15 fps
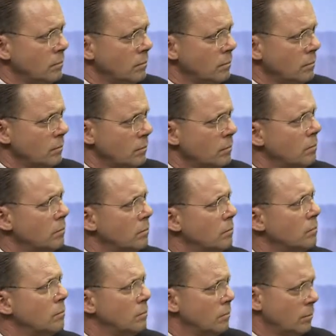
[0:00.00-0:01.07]

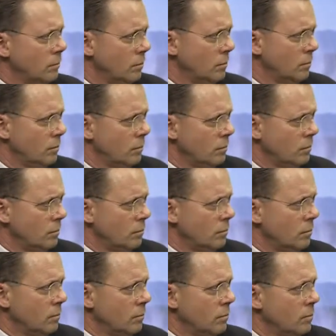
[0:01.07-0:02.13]

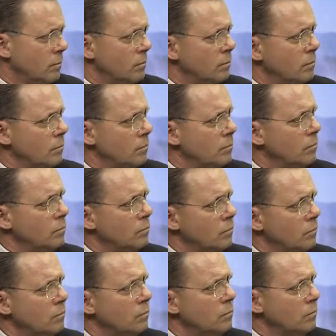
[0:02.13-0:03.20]

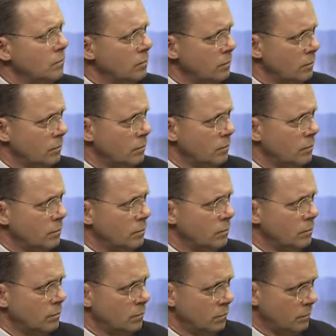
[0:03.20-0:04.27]

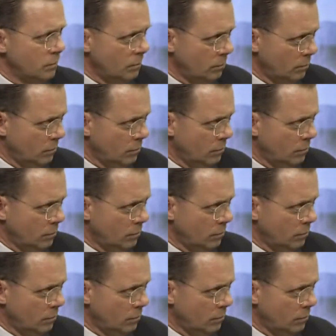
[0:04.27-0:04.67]
[no speech]